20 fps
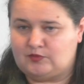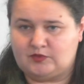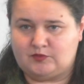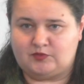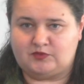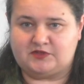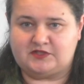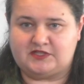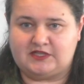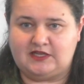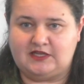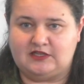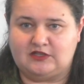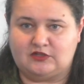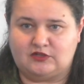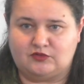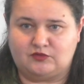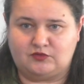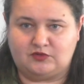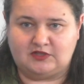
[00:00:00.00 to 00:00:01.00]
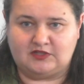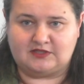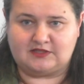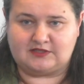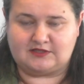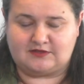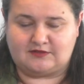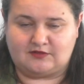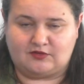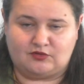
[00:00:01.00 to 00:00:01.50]
people say, you know,
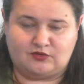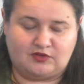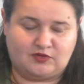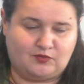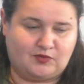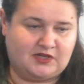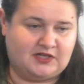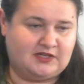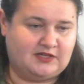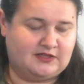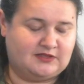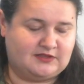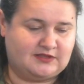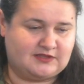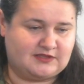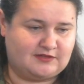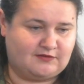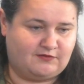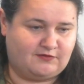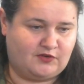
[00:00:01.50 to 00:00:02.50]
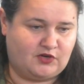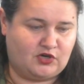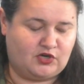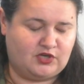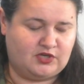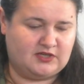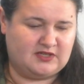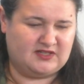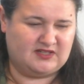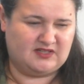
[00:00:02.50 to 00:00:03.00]
it's on the one hand, it's a
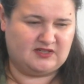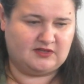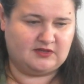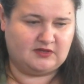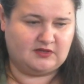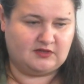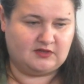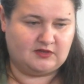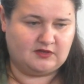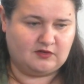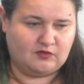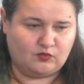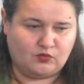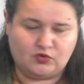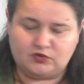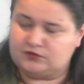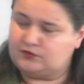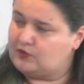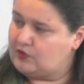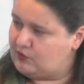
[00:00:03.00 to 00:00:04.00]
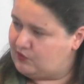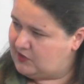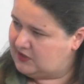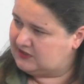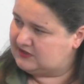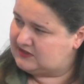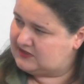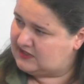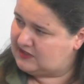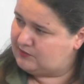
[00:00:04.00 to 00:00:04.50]
very World War
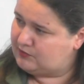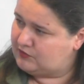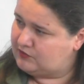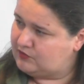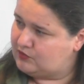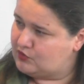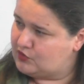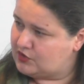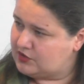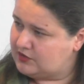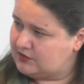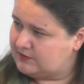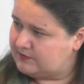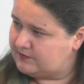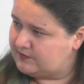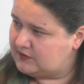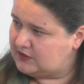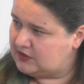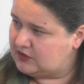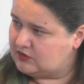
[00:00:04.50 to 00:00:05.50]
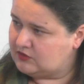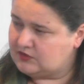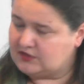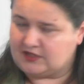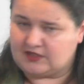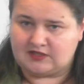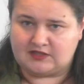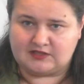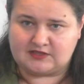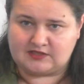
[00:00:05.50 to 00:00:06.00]
I type of war you know,
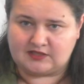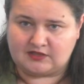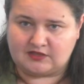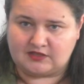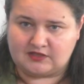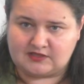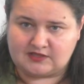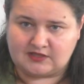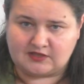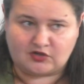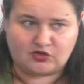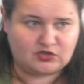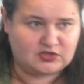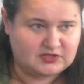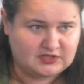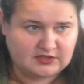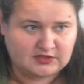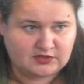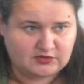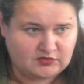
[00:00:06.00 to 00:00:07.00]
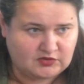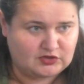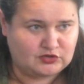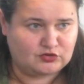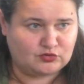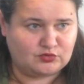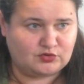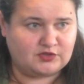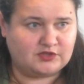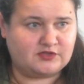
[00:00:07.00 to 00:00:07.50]
like it's, it's an artillery
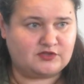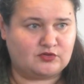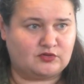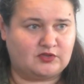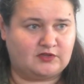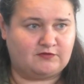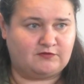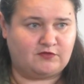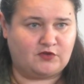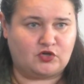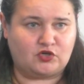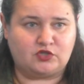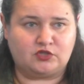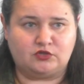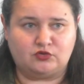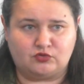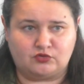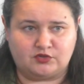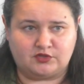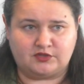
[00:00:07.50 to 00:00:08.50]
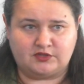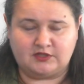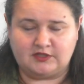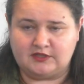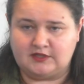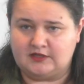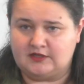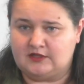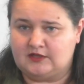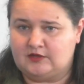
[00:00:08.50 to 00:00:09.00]
duels on a very long
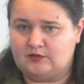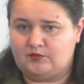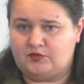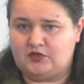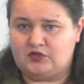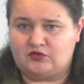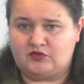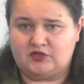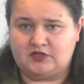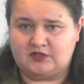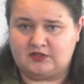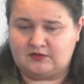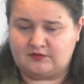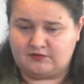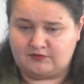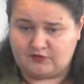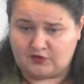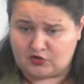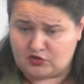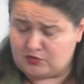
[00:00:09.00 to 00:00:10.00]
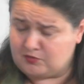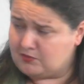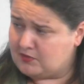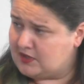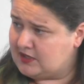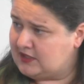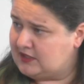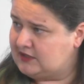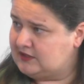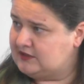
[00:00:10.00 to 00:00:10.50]
period, very
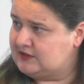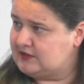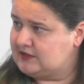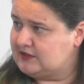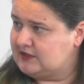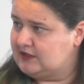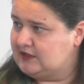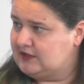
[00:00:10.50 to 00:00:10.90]
mined.